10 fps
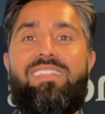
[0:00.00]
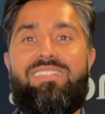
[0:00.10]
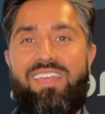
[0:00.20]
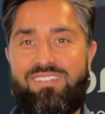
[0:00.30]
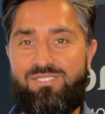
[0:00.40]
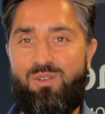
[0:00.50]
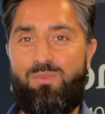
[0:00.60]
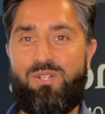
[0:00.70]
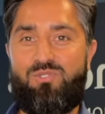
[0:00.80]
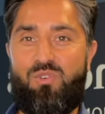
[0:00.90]
Thanks so
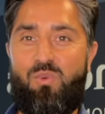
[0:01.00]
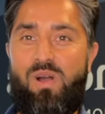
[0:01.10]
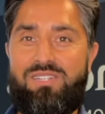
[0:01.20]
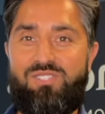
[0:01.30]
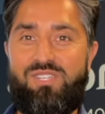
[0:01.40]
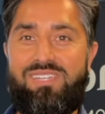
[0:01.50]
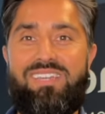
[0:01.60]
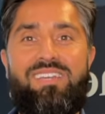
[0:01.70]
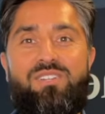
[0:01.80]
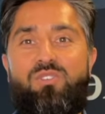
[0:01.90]
much for watching.
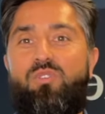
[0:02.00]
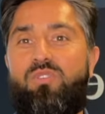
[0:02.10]
Don't